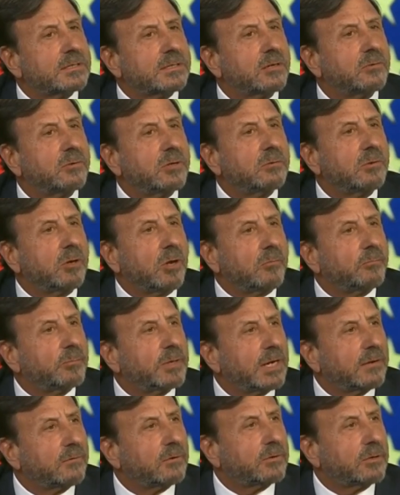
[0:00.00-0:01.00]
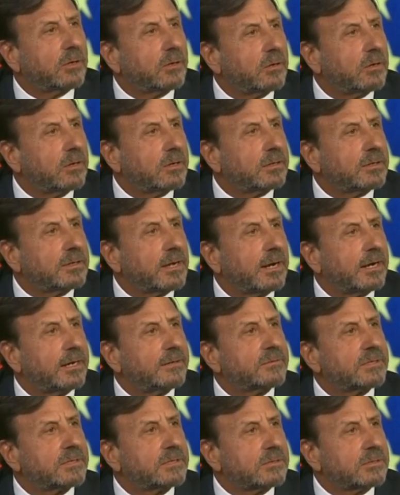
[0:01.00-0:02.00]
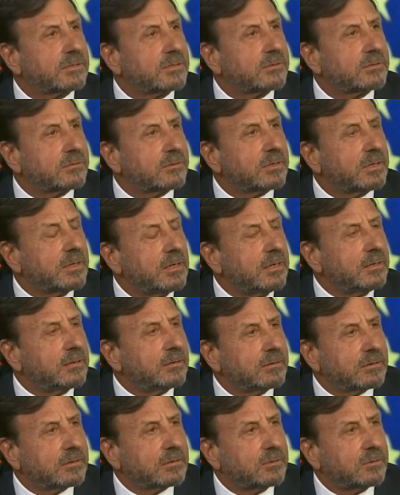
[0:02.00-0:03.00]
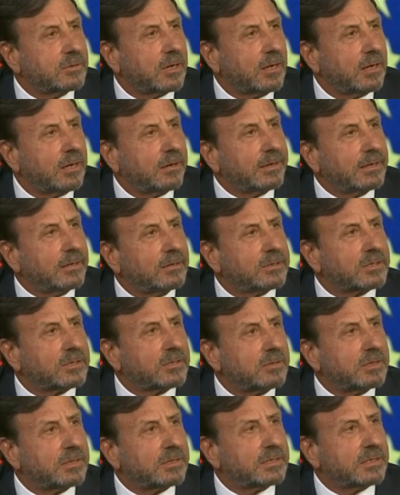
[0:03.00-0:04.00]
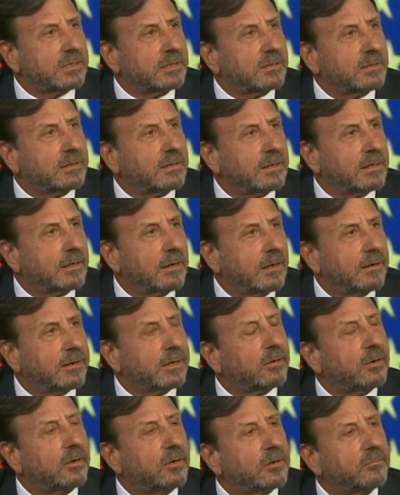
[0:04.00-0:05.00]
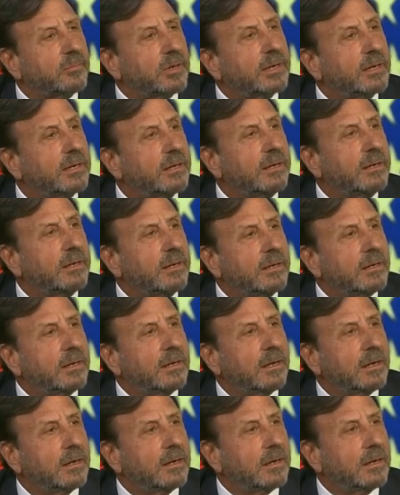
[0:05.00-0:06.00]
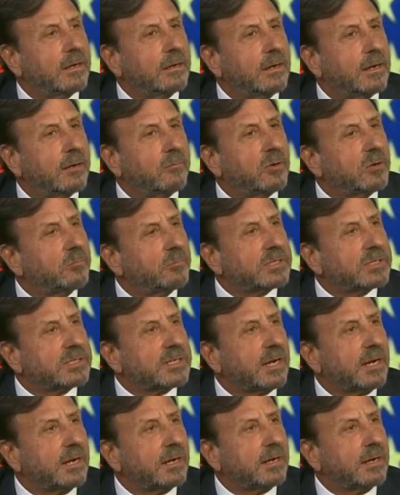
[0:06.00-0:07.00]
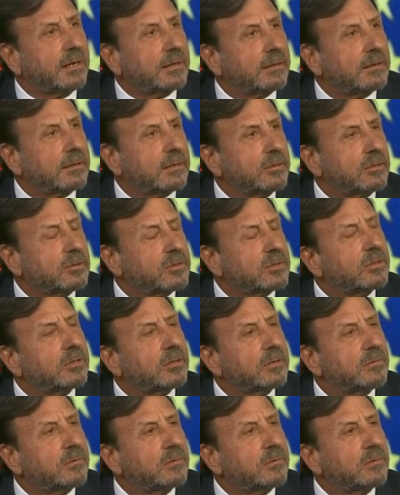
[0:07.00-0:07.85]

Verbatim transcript: So we will not be able to lower tariffs to suit, to suit our industries and, and our economy uh, and we'll be stuck under control